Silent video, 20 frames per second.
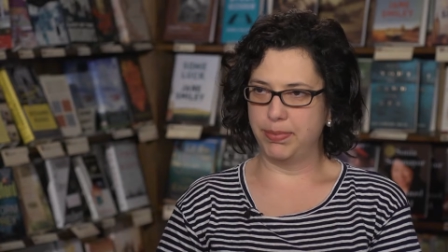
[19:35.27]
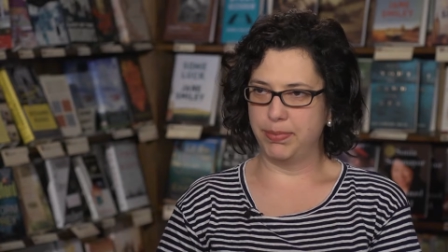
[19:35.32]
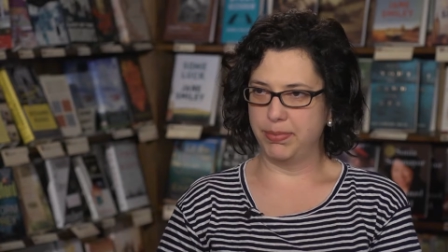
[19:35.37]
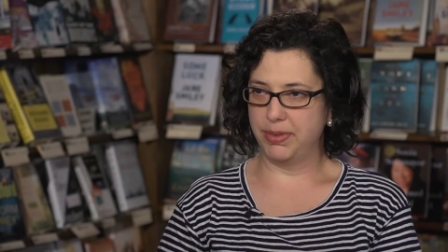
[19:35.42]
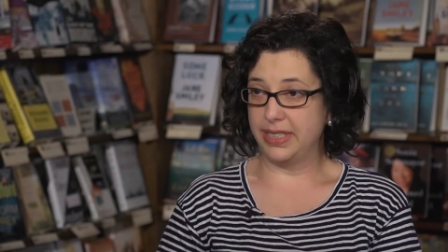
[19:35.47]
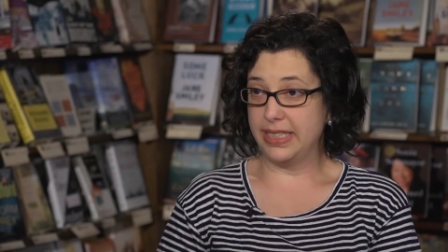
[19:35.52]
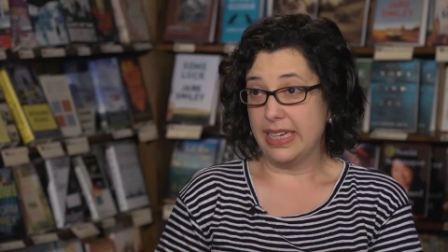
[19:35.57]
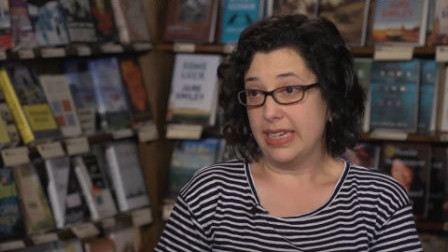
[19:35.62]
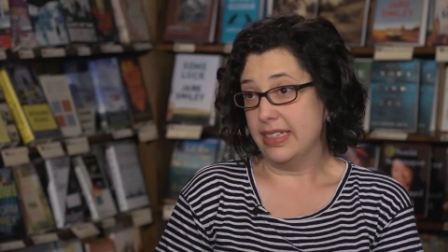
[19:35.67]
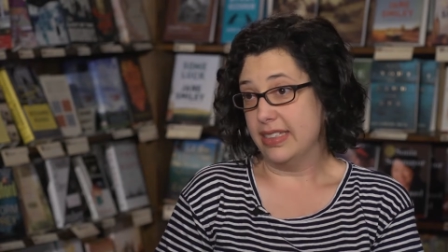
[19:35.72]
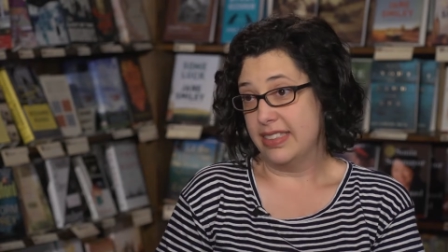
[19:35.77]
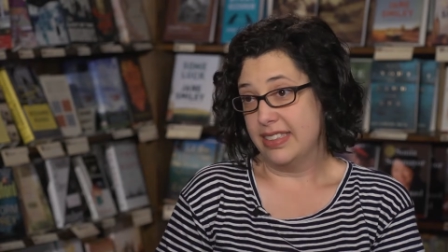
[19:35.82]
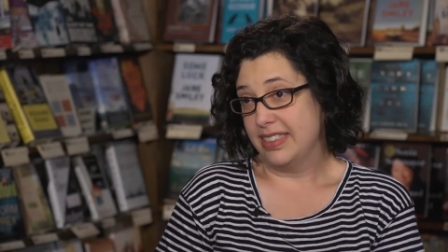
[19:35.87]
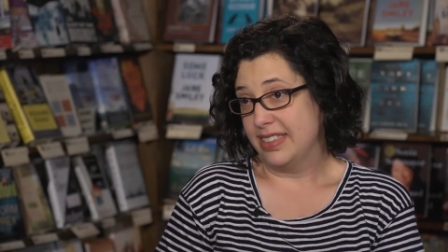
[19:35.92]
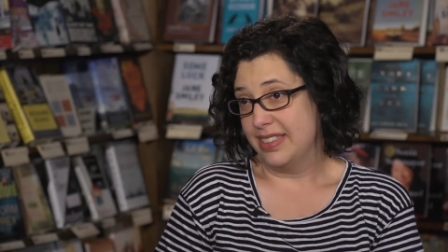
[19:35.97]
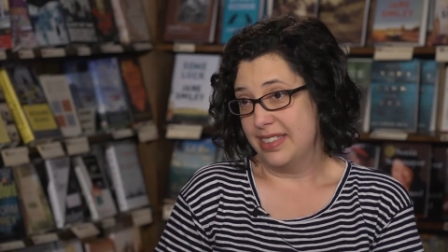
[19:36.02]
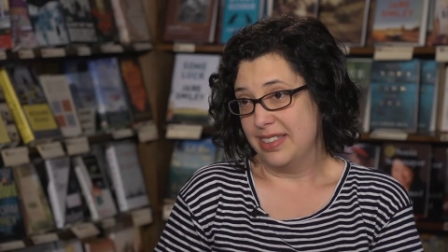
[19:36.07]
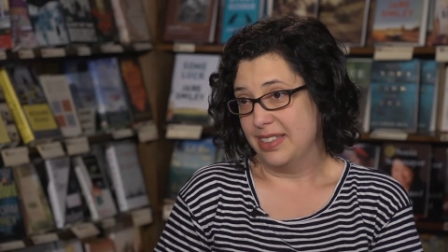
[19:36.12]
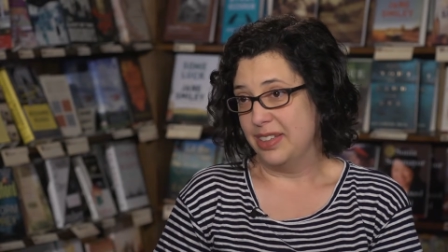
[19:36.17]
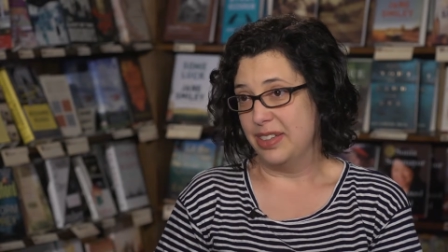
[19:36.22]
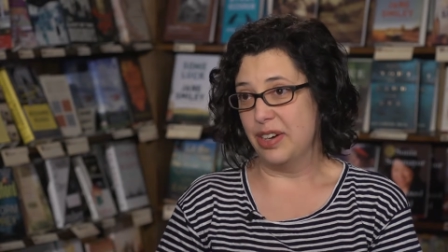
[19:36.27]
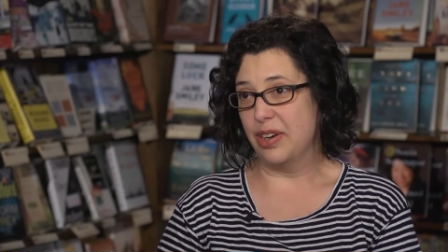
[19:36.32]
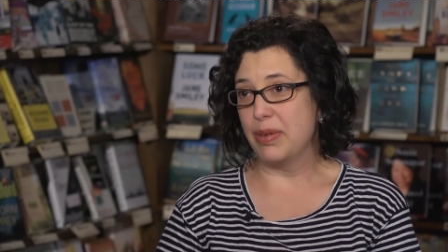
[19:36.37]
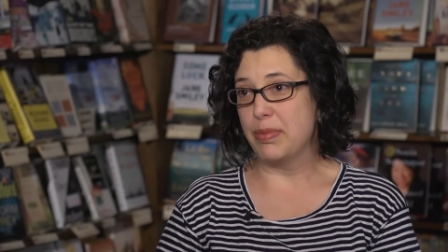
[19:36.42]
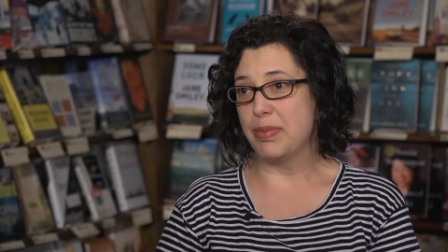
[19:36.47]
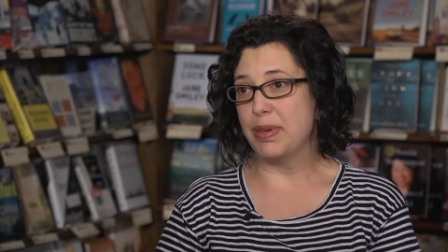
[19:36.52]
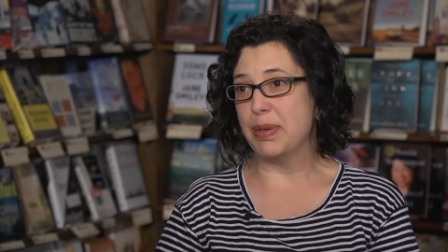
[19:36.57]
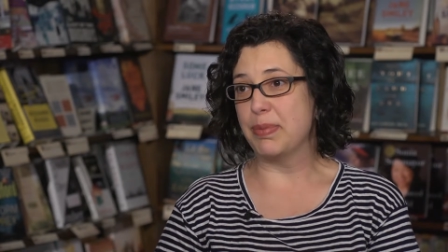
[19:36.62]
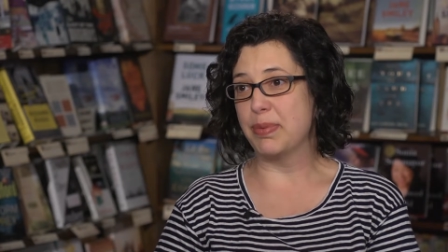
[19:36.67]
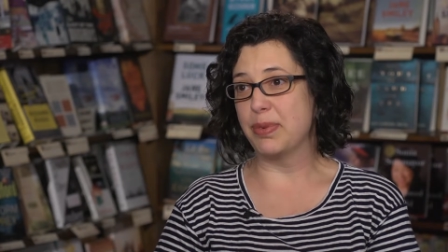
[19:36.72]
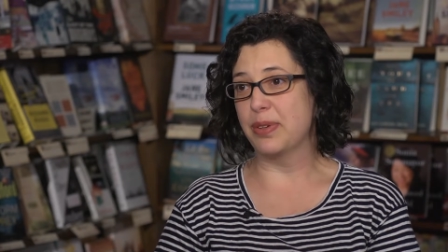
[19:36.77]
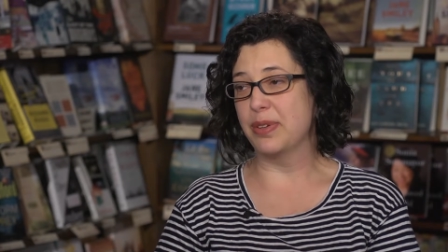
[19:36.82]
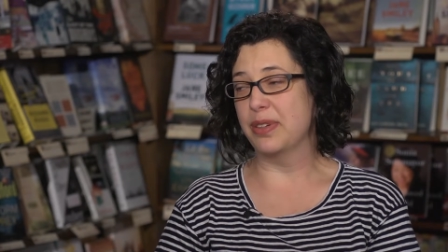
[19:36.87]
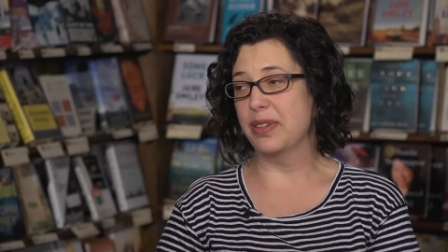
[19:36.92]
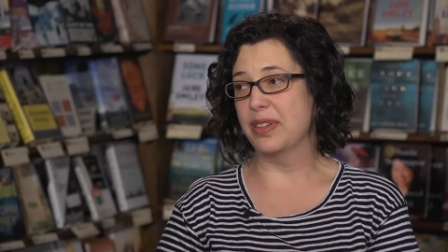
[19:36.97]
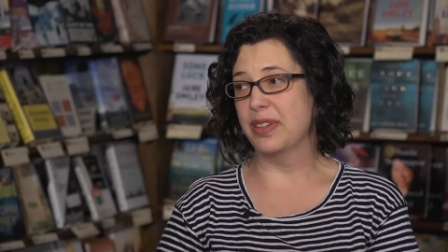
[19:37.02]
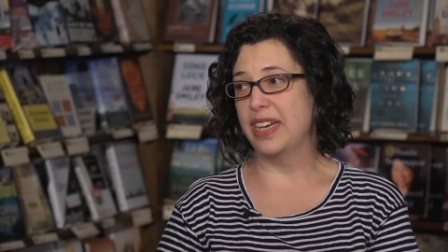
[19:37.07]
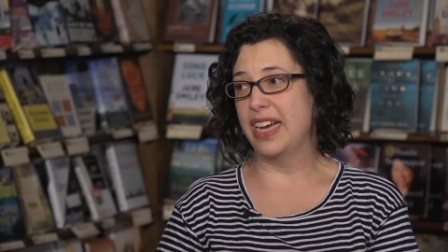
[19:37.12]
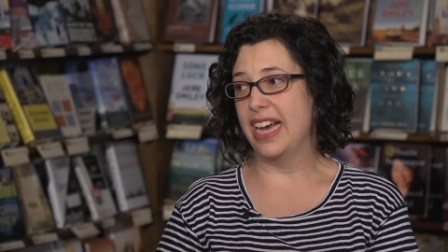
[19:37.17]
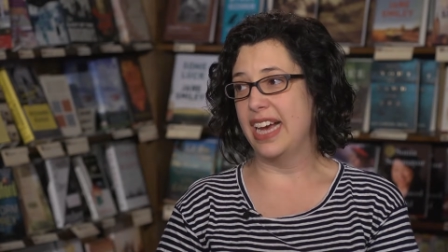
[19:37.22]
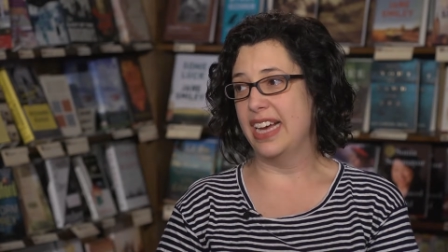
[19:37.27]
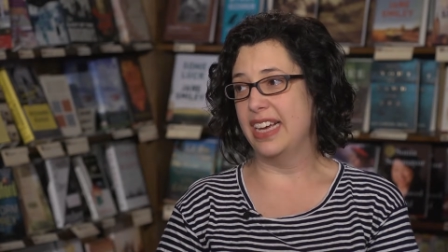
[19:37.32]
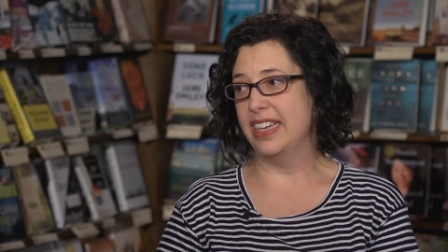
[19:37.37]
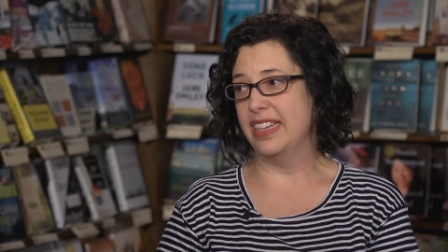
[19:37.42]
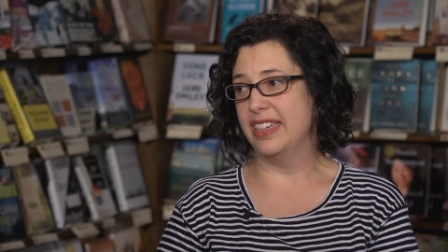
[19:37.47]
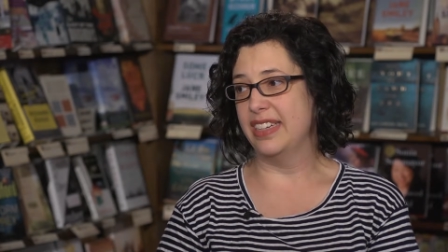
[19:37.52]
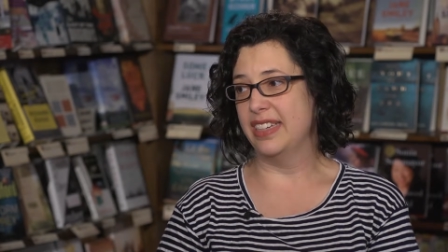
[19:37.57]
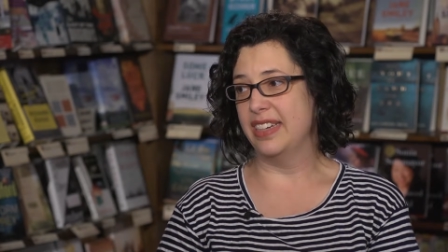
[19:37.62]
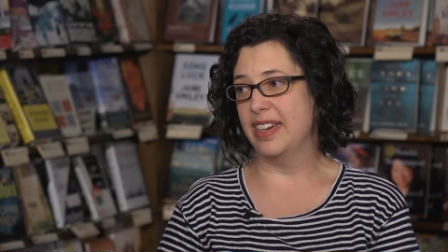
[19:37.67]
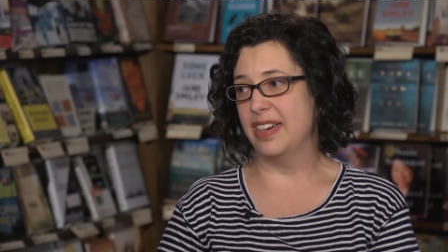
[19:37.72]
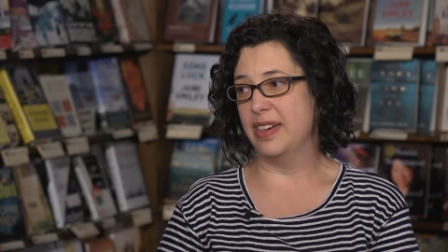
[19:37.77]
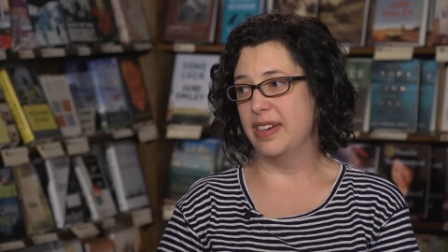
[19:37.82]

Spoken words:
sense. And people had